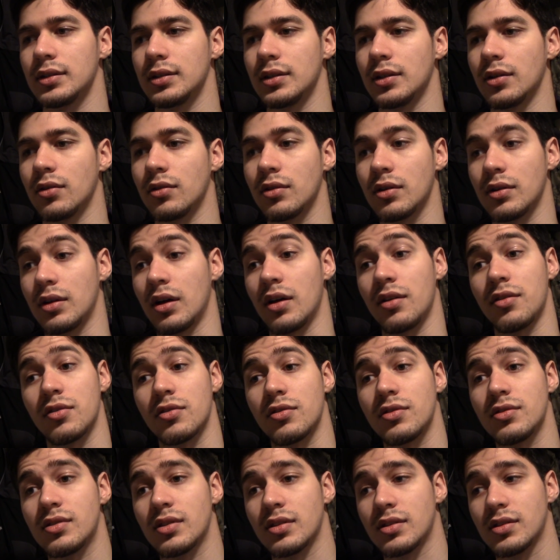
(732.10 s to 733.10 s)
know,
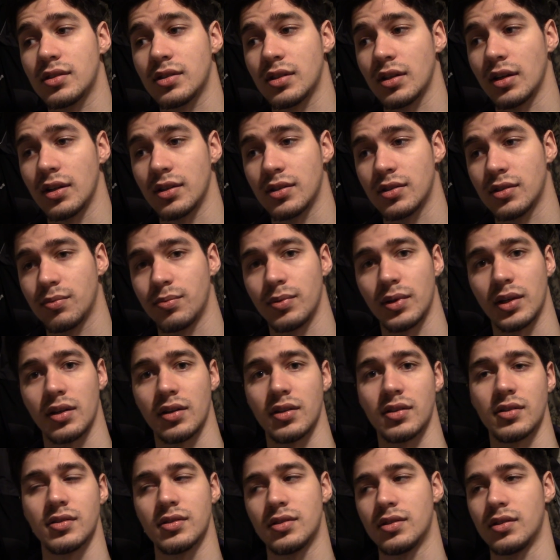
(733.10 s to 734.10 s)
others, it's
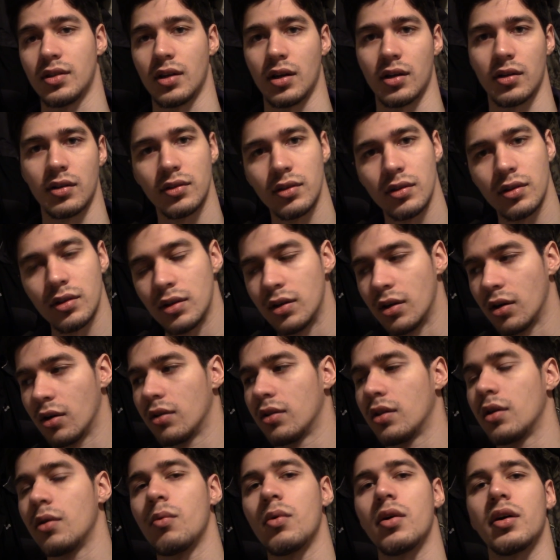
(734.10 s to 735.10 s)
because, you
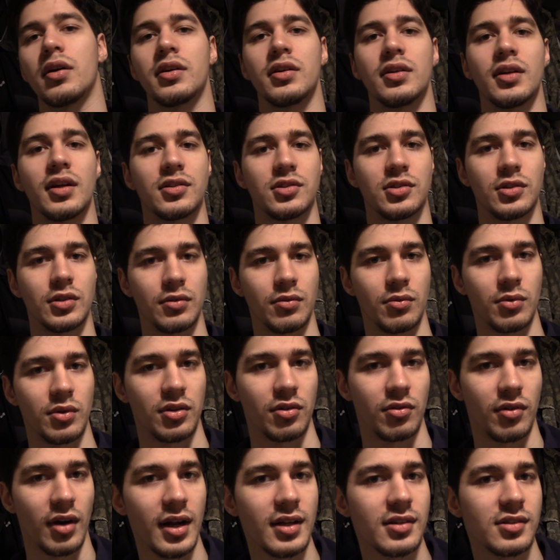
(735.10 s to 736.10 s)
know, they want to connect you
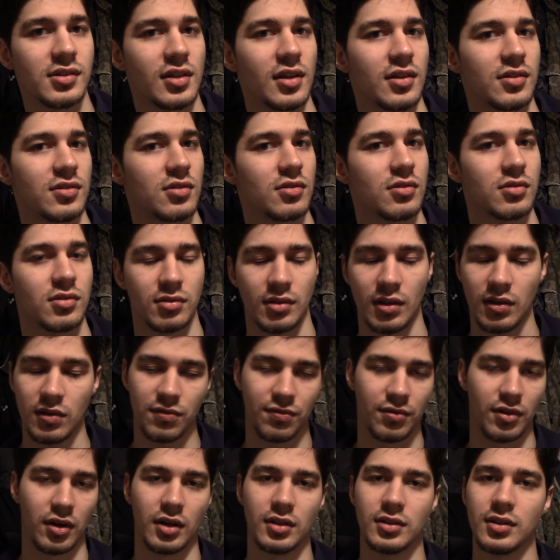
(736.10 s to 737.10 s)
with your ancestors, and that's
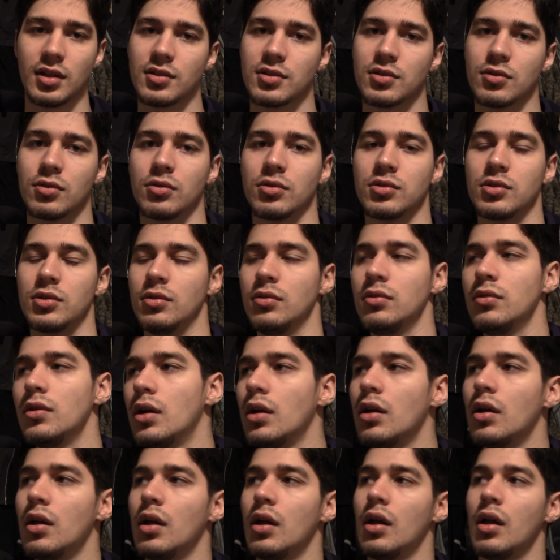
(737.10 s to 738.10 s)
fine, that's cool too.
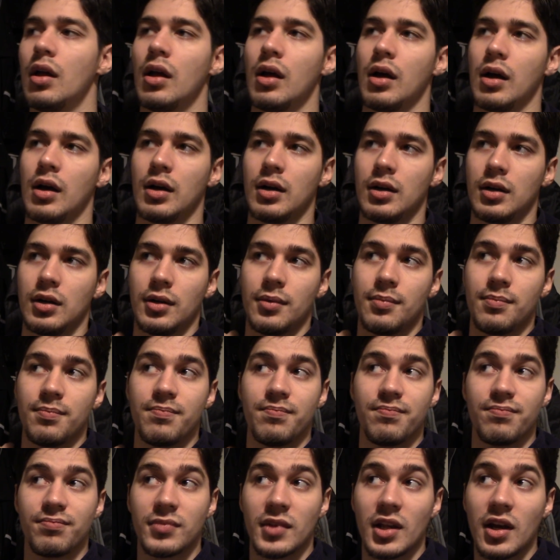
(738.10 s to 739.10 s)

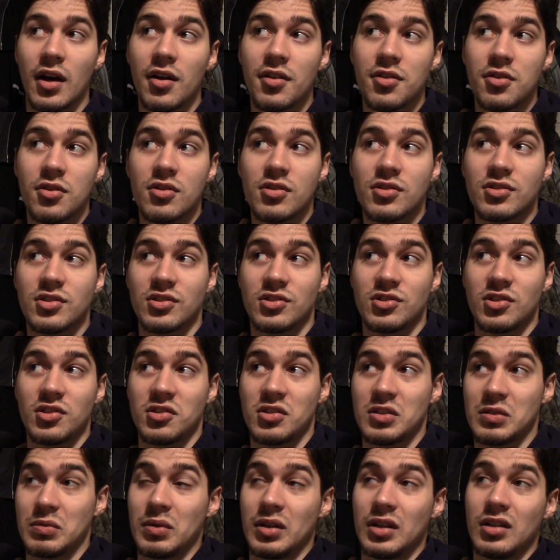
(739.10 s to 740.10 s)
Others, it's
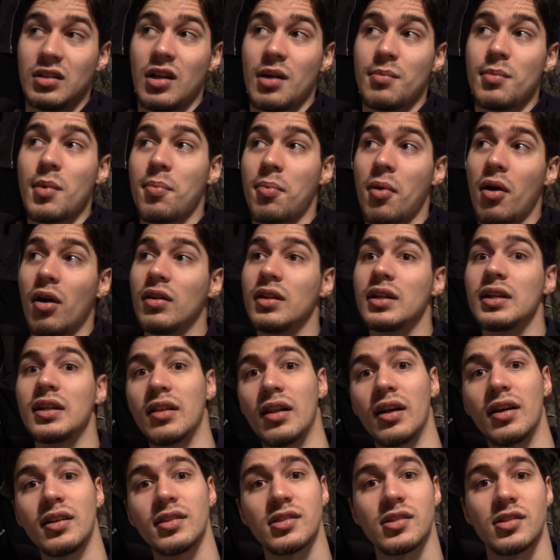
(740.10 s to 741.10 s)
just, well, I'm a
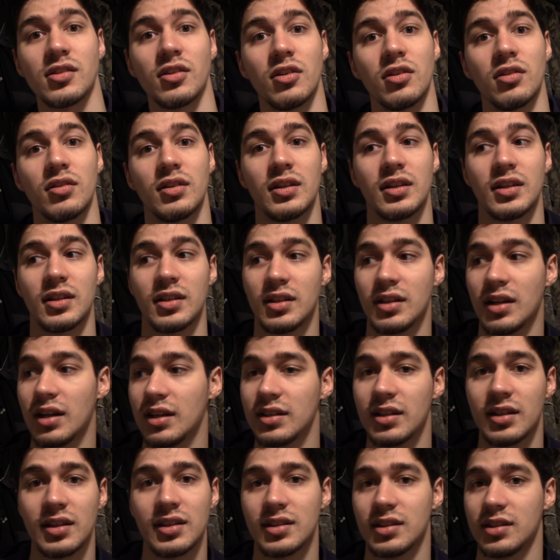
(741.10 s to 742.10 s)
polyglot, so I
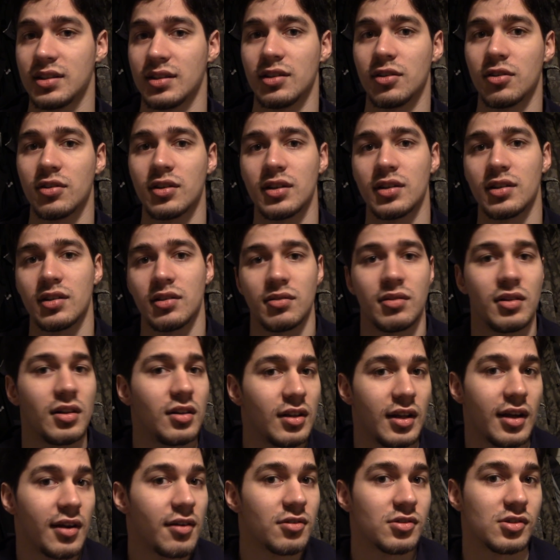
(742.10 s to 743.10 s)
like learning
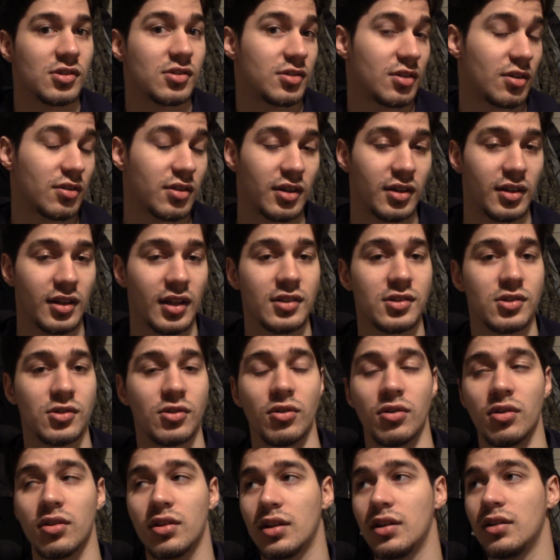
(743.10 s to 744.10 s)
languages. Okay, that's
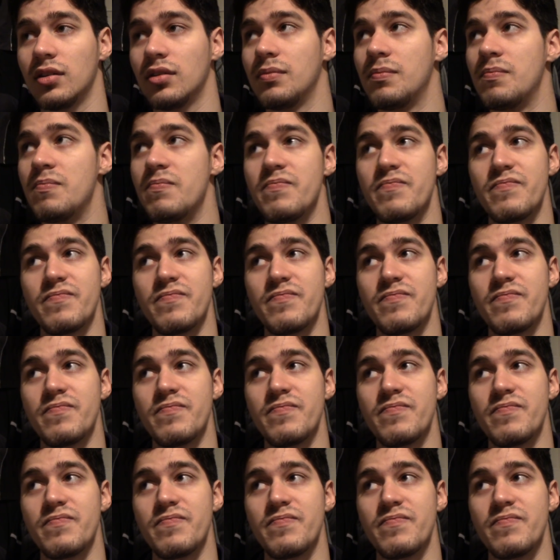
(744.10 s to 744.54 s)
cool. Then,